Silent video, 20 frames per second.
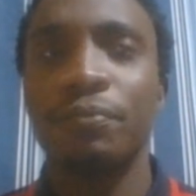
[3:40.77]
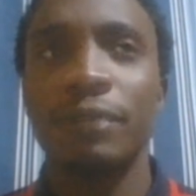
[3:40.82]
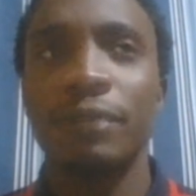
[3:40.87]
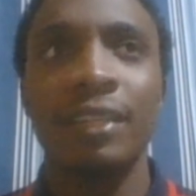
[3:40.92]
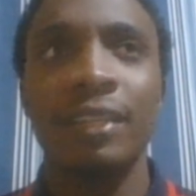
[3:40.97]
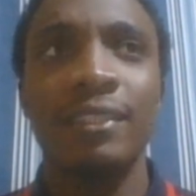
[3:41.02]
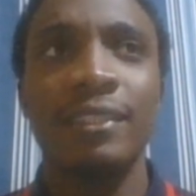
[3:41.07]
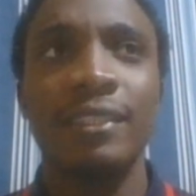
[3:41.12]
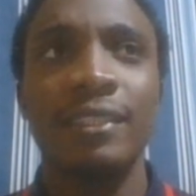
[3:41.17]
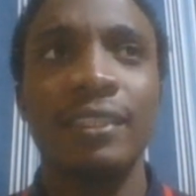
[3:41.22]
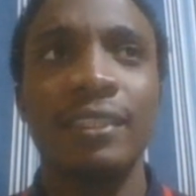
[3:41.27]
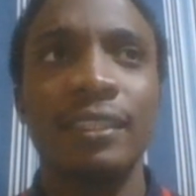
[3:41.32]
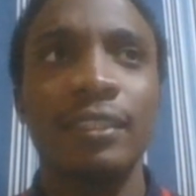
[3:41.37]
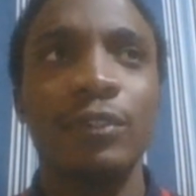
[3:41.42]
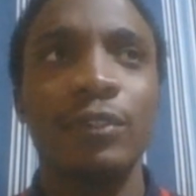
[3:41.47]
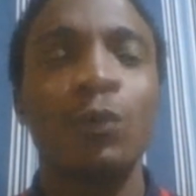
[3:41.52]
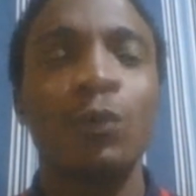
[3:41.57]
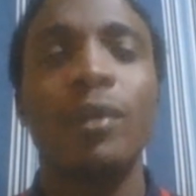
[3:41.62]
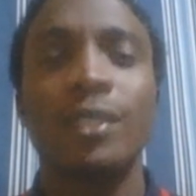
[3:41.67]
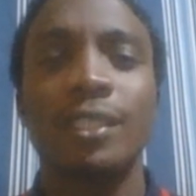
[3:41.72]
let's say,
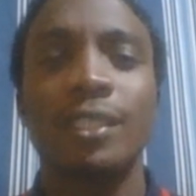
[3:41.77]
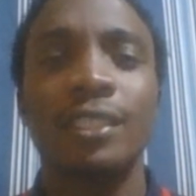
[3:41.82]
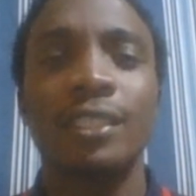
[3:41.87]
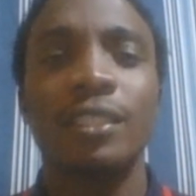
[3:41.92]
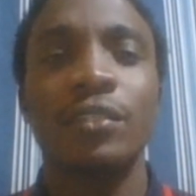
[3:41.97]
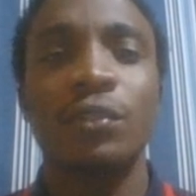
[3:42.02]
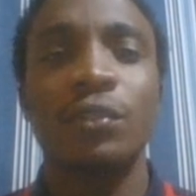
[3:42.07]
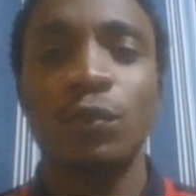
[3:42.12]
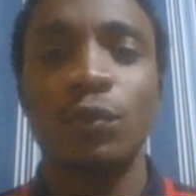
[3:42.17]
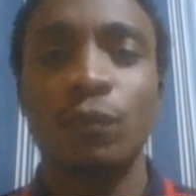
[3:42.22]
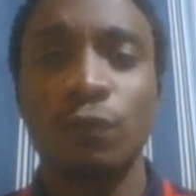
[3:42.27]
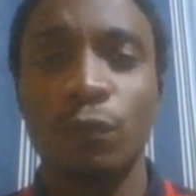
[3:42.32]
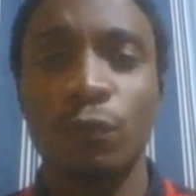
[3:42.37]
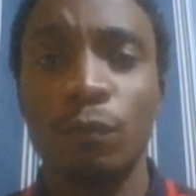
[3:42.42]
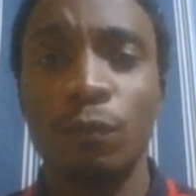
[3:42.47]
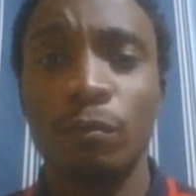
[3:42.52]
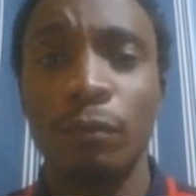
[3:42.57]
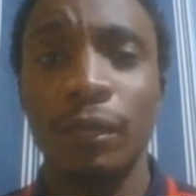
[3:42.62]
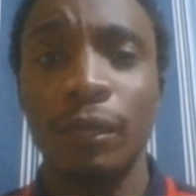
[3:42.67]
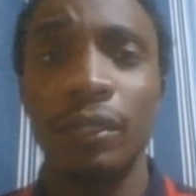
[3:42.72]
too much attention
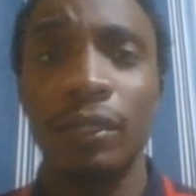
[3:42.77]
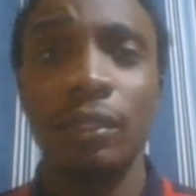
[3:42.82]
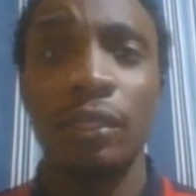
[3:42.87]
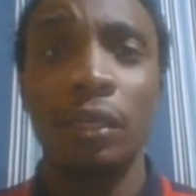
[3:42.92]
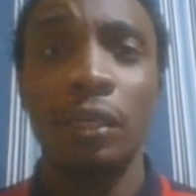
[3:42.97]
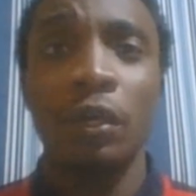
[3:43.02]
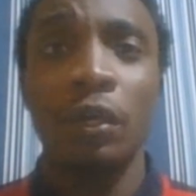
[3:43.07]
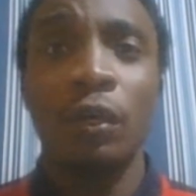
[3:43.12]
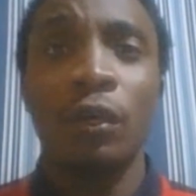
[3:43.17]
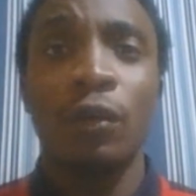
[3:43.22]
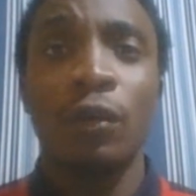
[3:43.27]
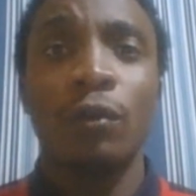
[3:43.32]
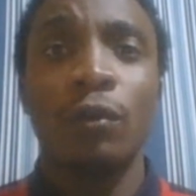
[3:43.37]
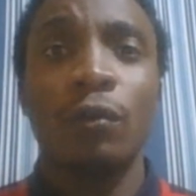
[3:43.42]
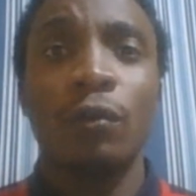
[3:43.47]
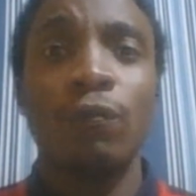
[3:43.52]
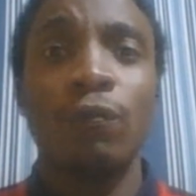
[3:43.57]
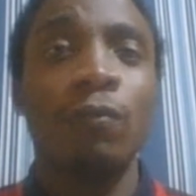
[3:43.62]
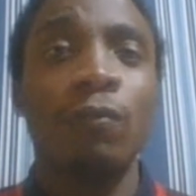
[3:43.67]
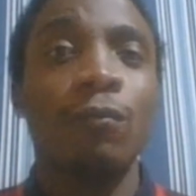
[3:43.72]
from men,
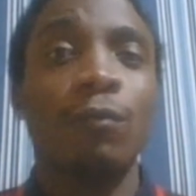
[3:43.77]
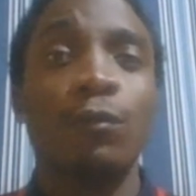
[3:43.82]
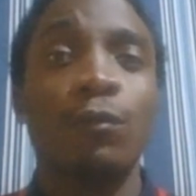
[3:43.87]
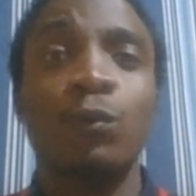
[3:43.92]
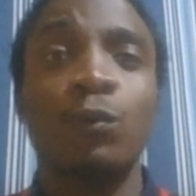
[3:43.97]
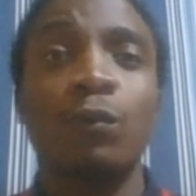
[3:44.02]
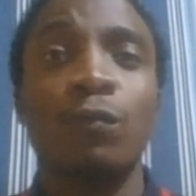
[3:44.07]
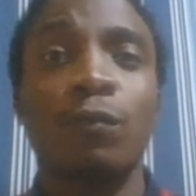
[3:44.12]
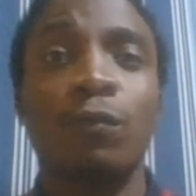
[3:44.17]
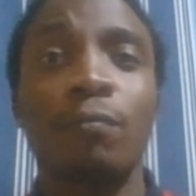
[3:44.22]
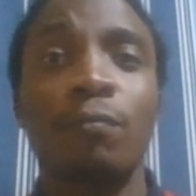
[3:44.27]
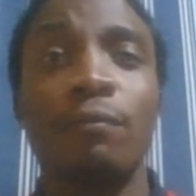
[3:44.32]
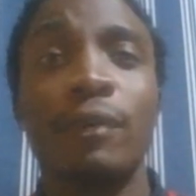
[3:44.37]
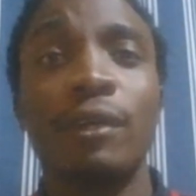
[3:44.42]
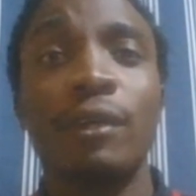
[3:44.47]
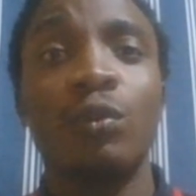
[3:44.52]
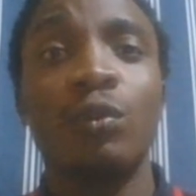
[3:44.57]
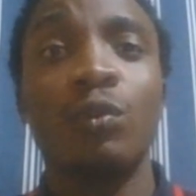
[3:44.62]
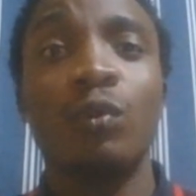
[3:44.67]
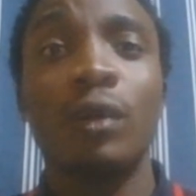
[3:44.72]
from
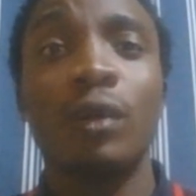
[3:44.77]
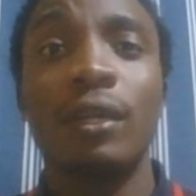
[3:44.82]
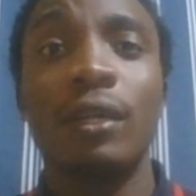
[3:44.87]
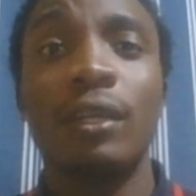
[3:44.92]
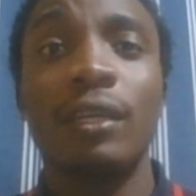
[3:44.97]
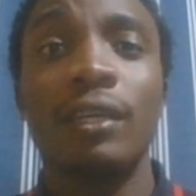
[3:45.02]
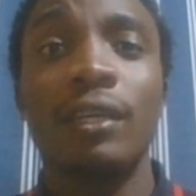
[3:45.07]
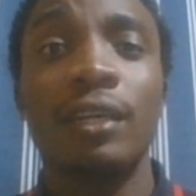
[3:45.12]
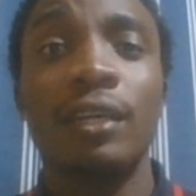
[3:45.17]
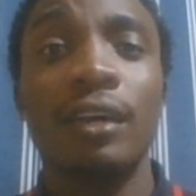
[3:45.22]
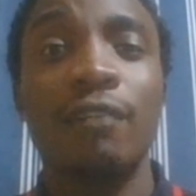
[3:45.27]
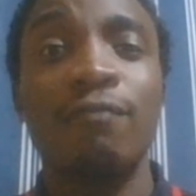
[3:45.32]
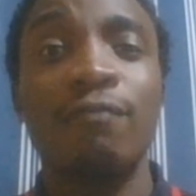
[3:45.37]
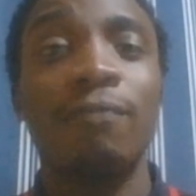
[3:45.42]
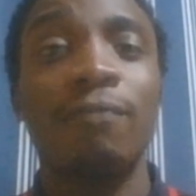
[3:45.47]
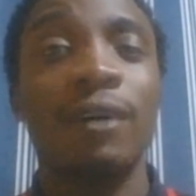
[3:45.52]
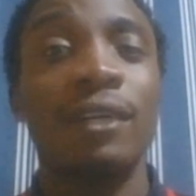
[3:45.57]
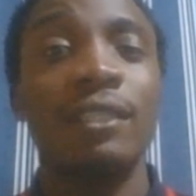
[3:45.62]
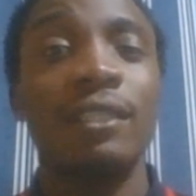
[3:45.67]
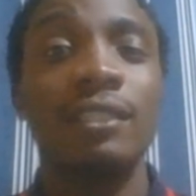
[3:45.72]
men who are like have
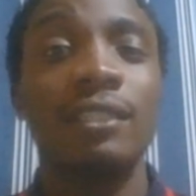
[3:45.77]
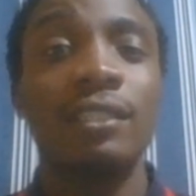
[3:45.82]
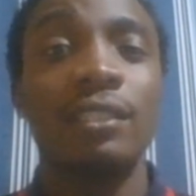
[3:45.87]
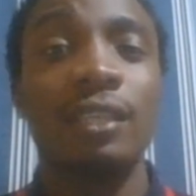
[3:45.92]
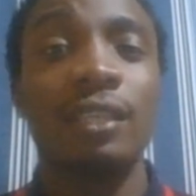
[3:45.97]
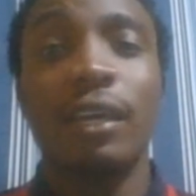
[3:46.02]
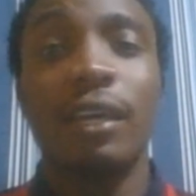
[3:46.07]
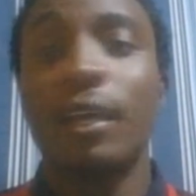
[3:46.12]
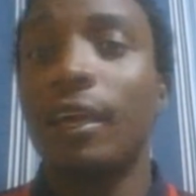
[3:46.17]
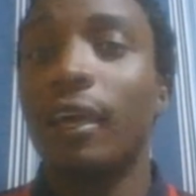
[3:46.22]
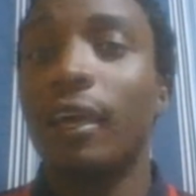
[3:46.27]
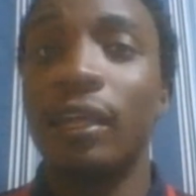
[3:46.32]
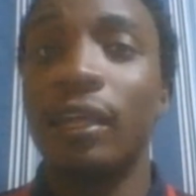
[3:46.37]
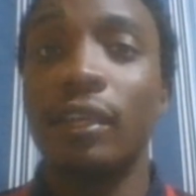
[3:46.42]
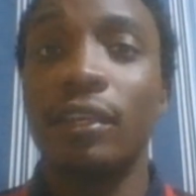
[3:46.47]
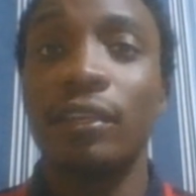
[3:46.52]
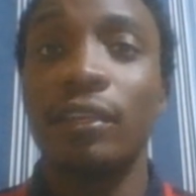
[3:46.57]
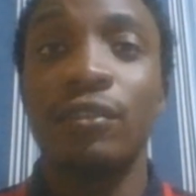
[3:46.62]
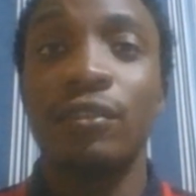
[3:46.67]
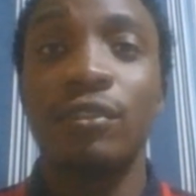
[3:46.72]
money,
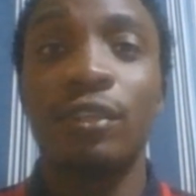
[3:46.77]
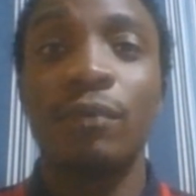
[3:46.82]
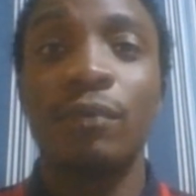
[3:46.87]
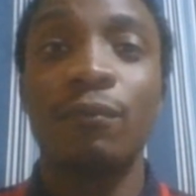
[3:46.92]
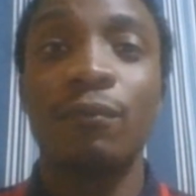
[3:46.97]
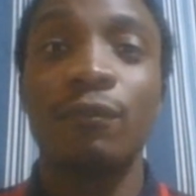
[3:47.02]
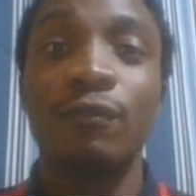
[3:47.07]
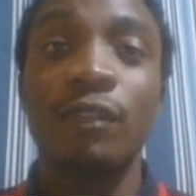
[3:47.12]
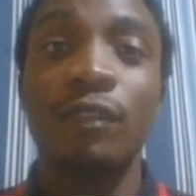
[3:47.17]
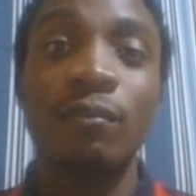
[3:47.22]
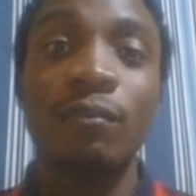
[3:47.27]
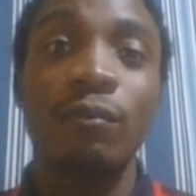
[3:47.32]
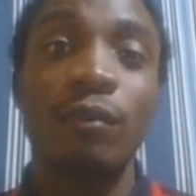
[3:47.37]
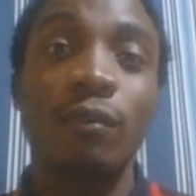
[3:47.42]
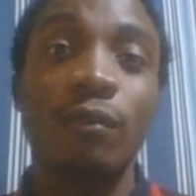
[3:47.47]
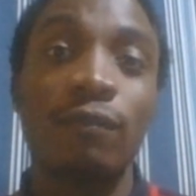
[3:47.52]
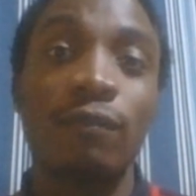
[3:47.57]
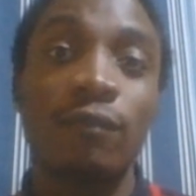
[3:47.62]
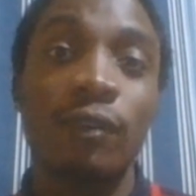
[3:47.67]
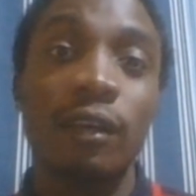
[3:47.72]
and some of them
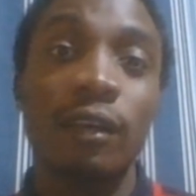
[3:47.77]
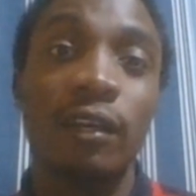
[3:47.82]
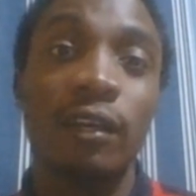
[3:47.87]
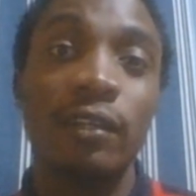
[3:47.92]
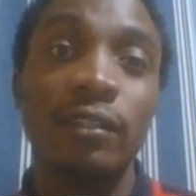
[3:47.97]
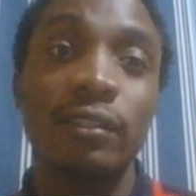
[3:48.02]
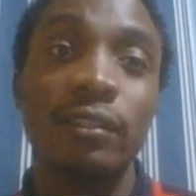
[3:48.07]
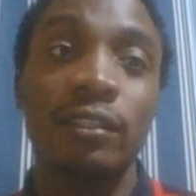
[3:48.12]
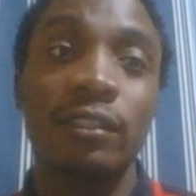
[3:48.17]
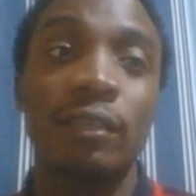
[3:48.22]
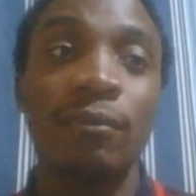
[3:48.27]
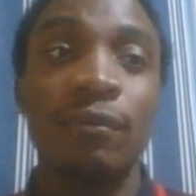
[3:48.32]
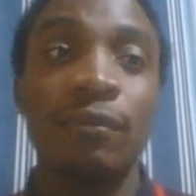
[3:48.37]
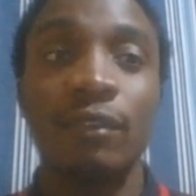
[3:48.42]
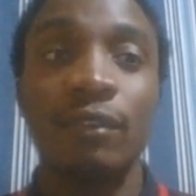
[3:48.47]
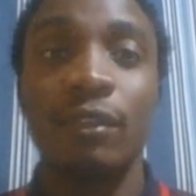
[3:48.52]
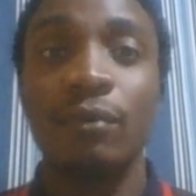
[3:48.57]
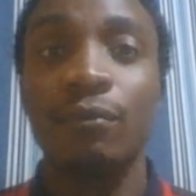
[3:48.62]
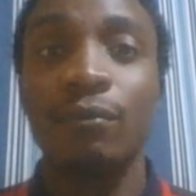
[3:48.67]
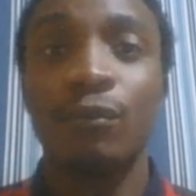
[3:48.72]
who have cars, some
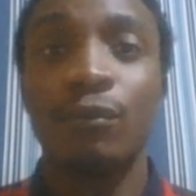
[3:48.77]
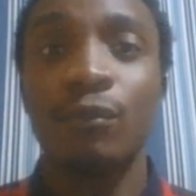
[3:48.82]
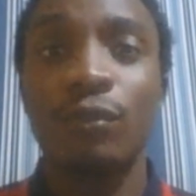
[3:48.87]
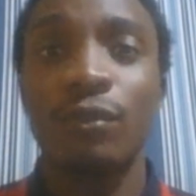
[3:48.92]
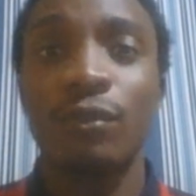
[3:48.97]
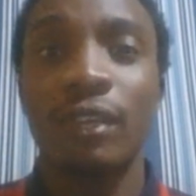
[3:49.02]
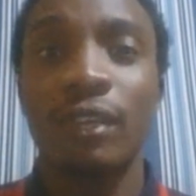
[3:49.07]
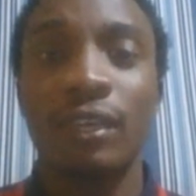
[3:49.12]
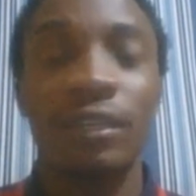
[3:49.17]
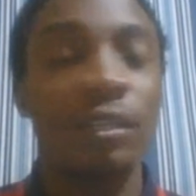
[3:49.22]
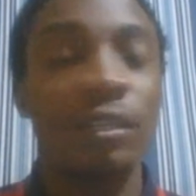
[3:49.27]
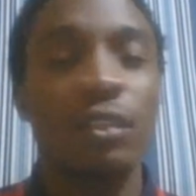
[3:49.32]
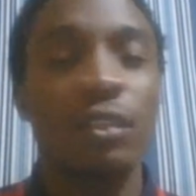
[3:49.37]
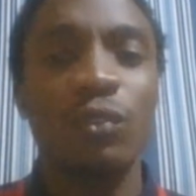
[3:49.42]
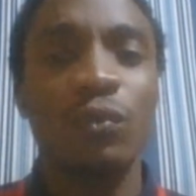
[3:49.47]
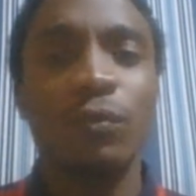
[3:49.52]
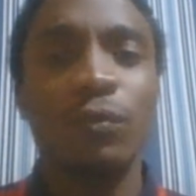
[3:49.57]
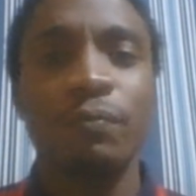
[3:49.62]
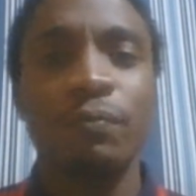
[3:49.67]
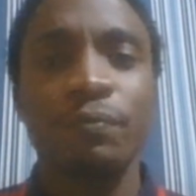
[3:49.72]
of them, like,
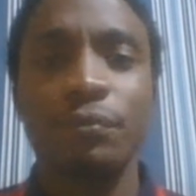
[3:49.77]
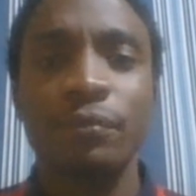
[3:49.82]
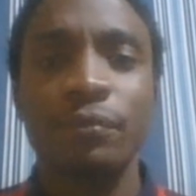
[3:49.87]
you know,